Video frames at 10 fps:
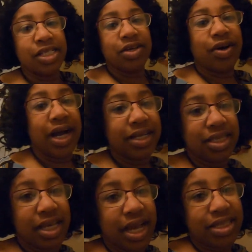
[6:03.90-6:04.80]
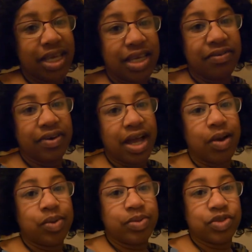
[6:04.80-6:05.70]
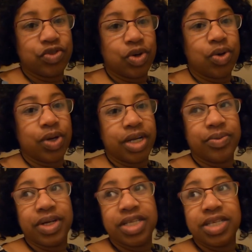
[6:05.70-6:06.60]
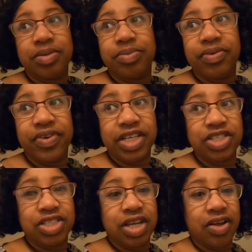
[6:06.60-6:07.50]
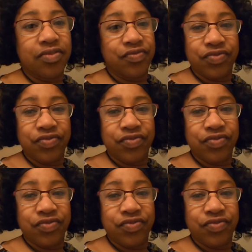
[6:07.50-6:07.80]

So I think he forgot we was recording with his imperfection. So.